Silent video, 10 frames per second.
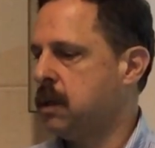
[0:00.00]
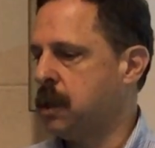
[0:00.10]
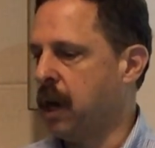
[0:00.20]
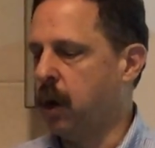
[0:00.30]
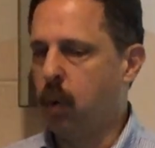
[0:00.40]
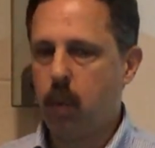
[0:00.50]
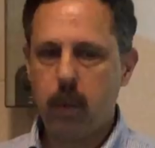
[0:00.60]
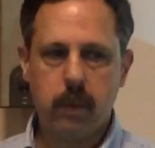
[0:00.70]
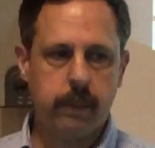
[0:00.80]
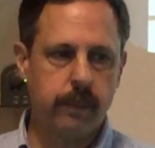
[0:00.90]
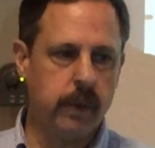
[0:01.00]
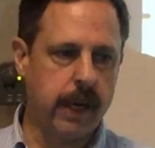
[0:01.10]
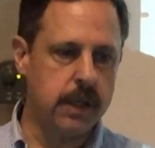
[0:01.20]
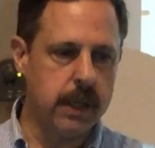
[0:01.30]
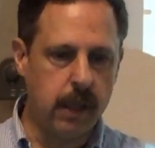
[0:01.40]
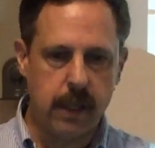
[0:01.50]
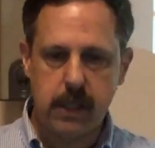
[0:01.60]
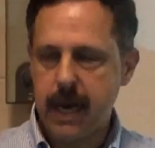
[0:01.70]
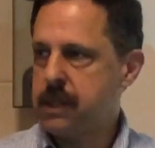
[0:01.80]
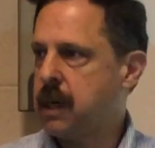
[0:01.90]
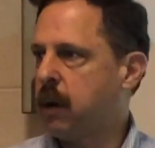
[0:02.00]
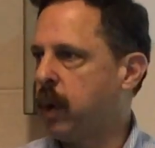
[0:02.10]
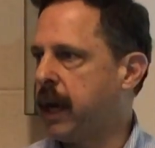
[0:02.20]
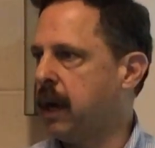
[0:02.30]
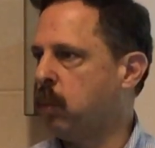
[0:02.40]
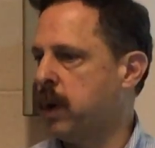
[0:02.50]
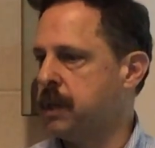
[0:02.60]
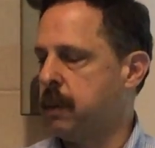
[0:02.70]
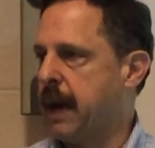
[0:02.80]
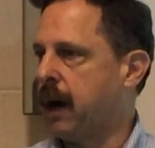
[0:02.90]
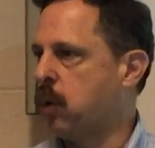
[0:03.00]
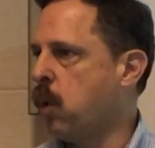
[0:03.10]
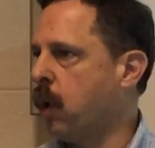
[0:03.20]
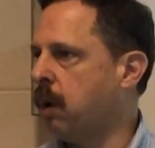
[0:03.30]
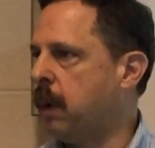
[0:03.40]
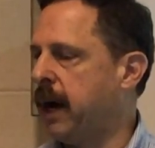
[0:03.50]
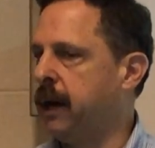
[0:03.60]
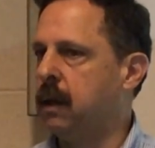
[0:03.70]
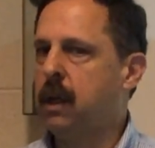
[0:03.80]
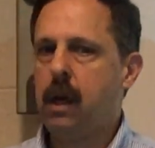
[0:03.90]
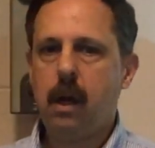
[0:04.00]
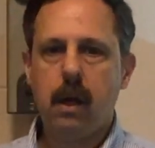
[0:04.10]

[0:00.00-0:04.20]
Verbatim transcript: So, like I said, the test I ran was about a quarter mile.